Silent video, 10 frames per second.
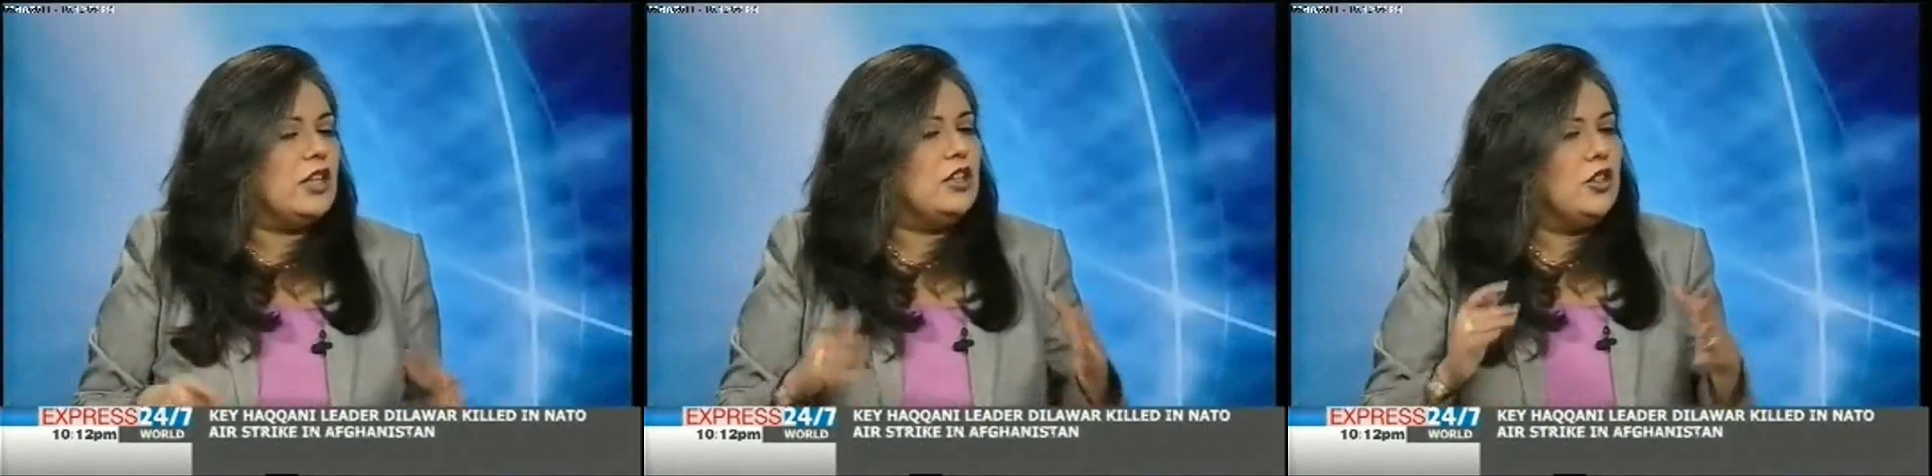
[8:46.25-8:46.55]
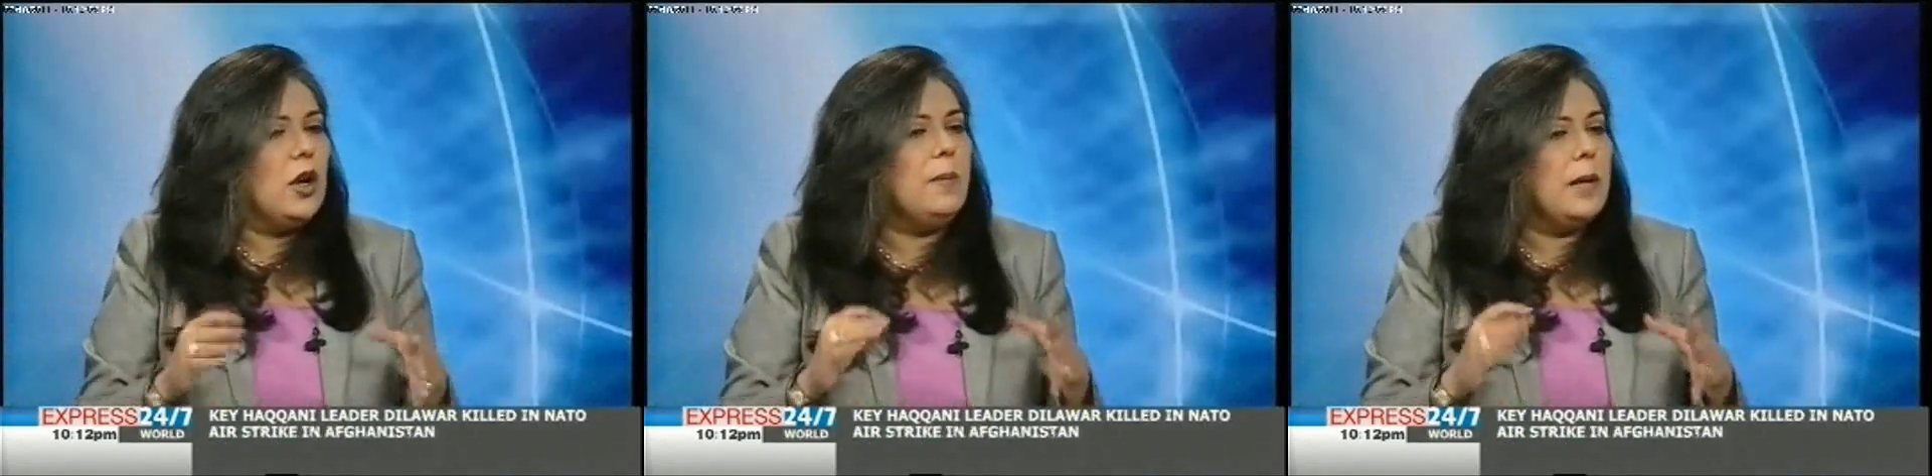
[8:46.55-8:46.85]
Now,
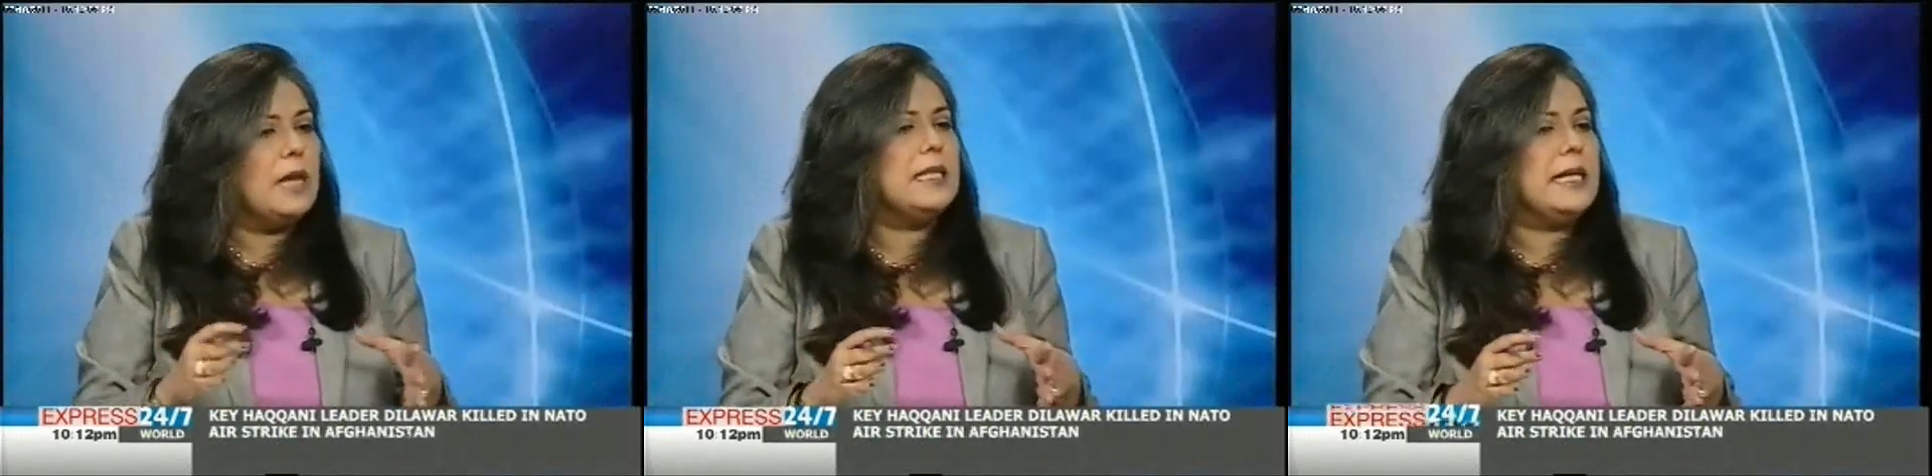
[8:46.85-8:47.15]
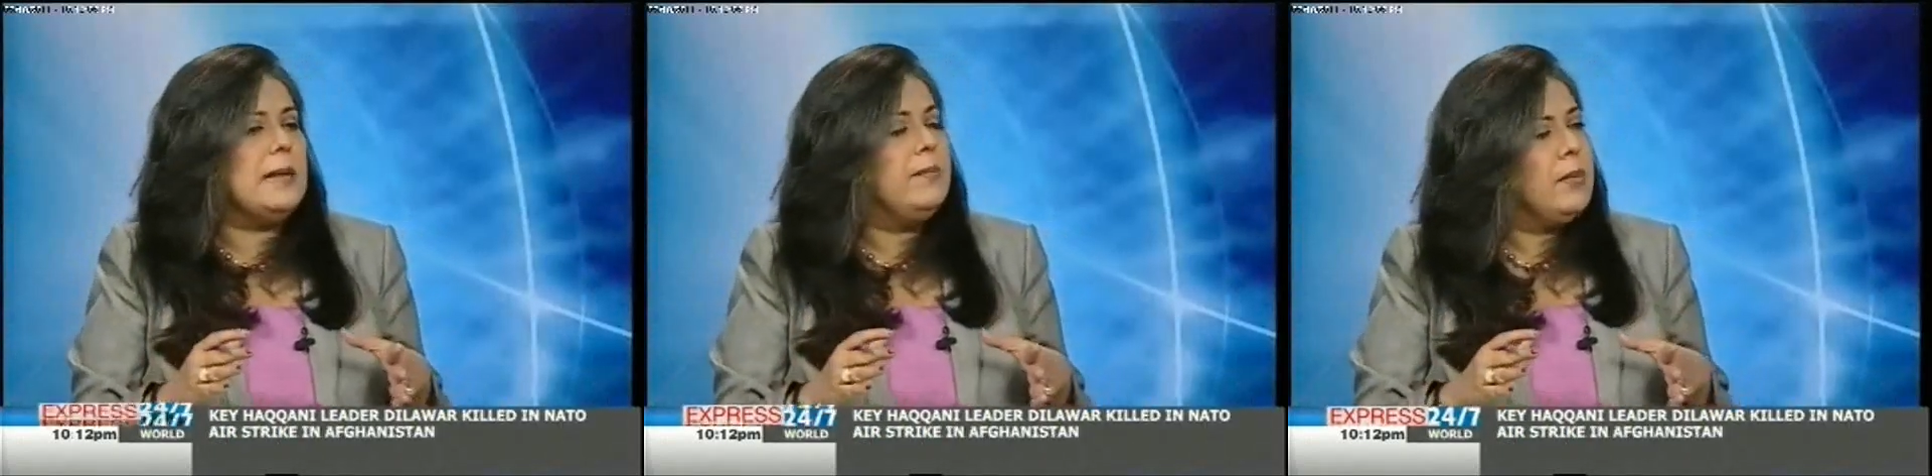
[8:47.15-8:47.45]
your
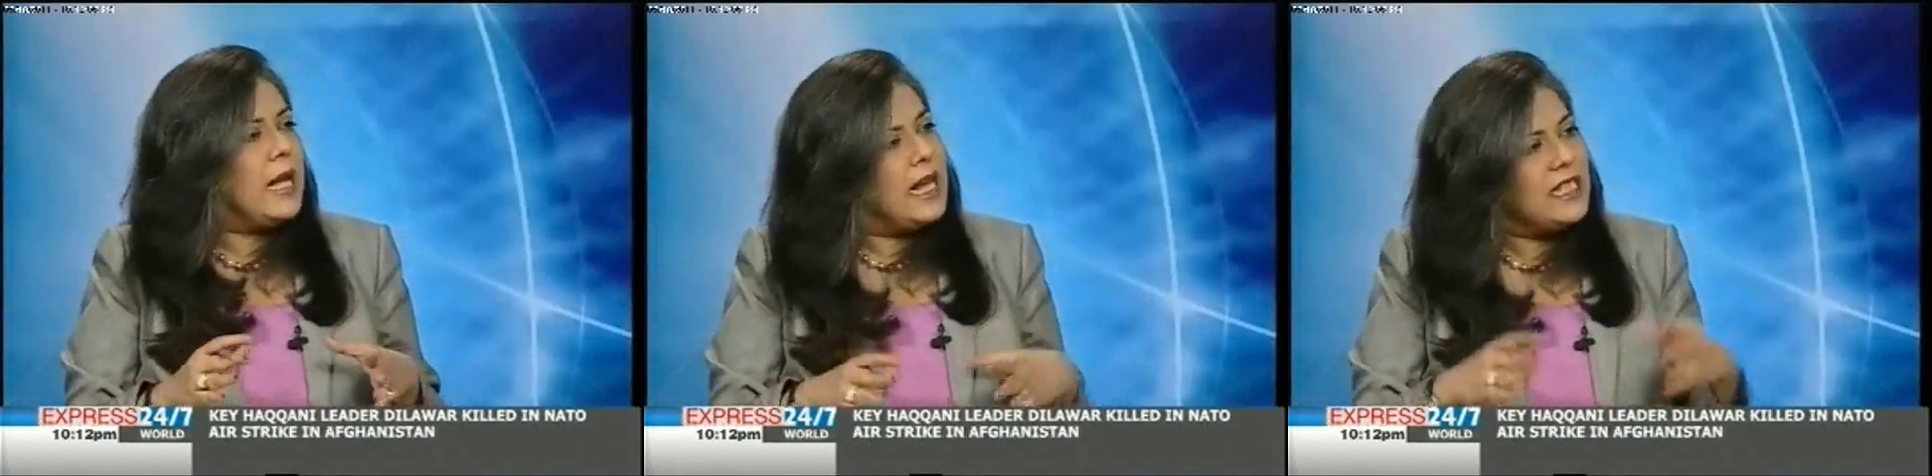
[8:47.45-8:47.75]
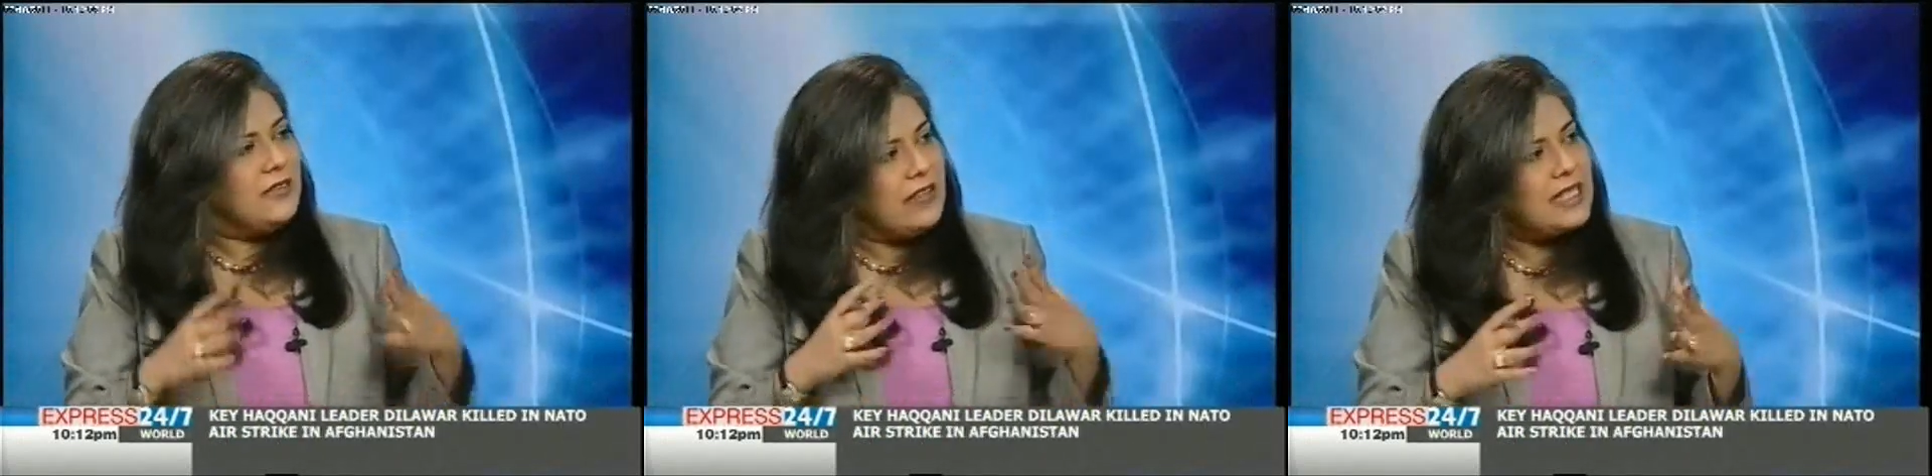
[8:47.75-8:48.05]
party
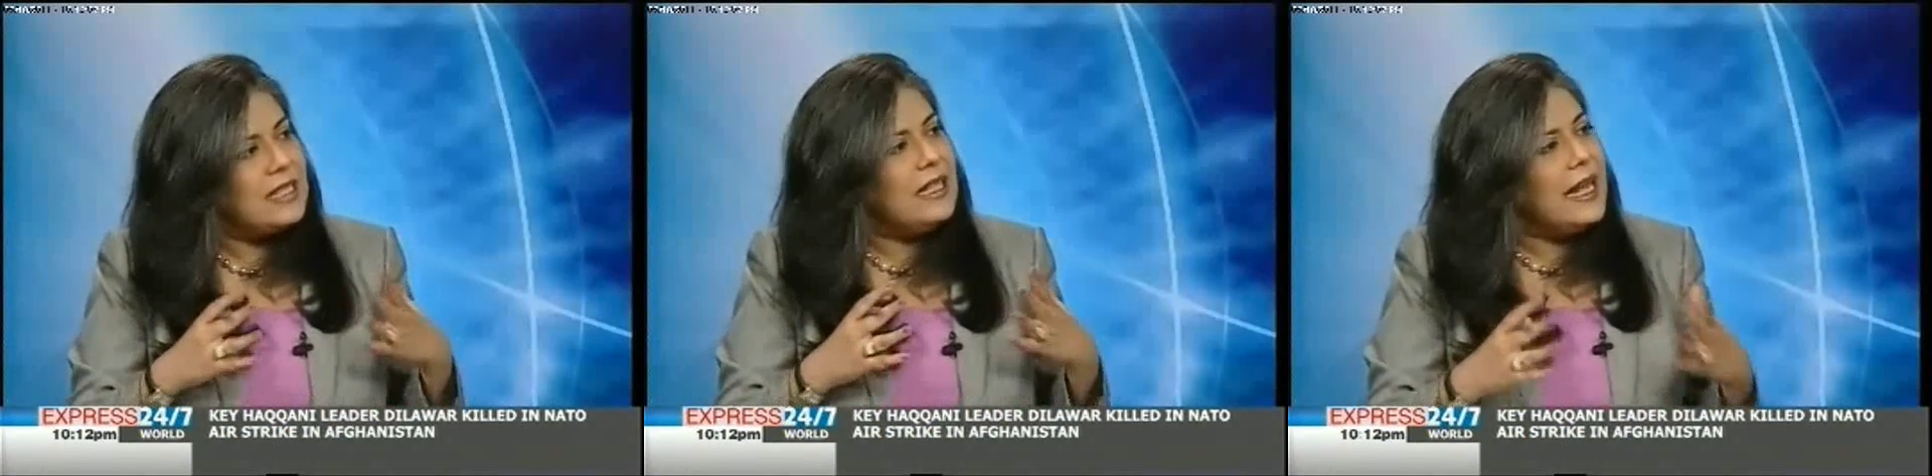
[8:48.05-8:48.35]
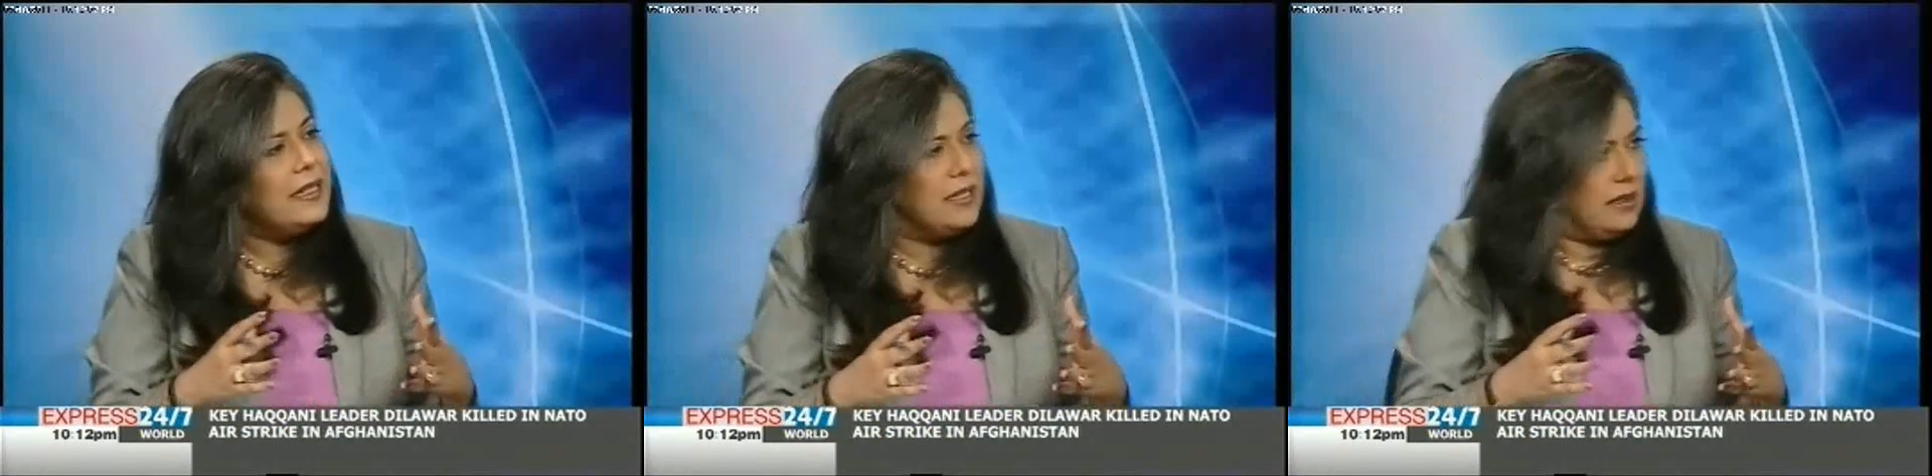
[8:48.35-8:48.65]
has
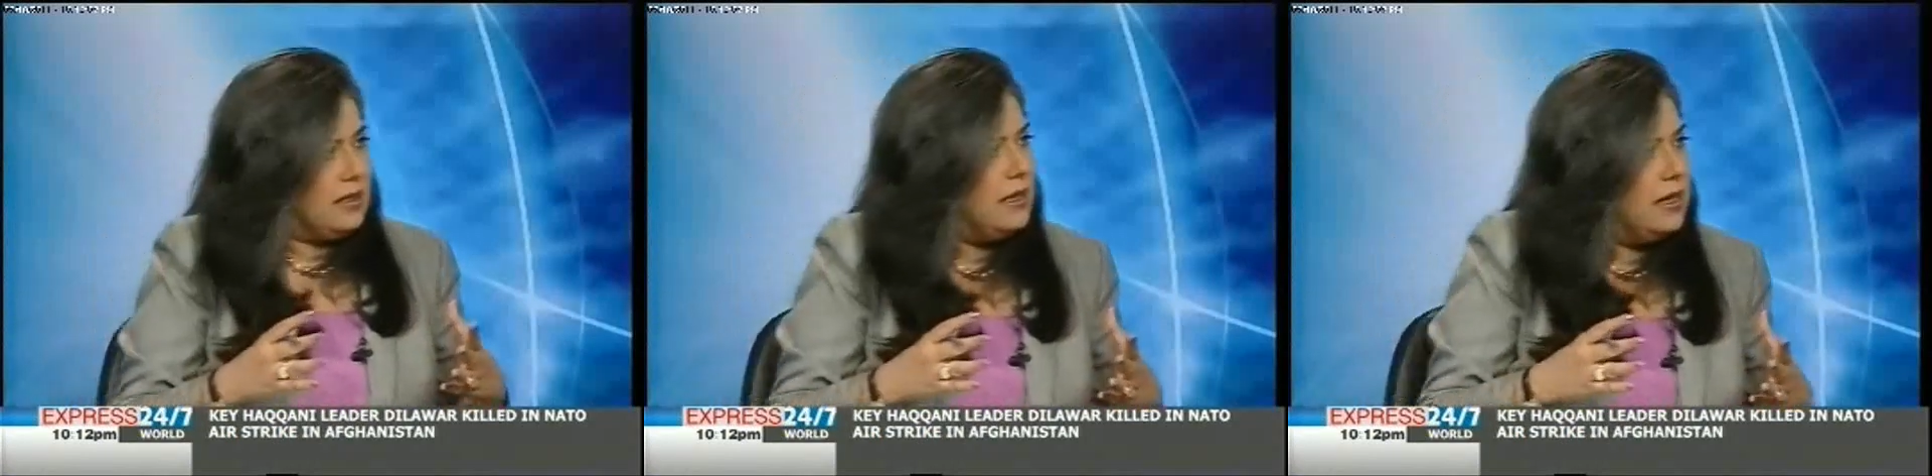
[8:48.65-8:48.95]
vacillated,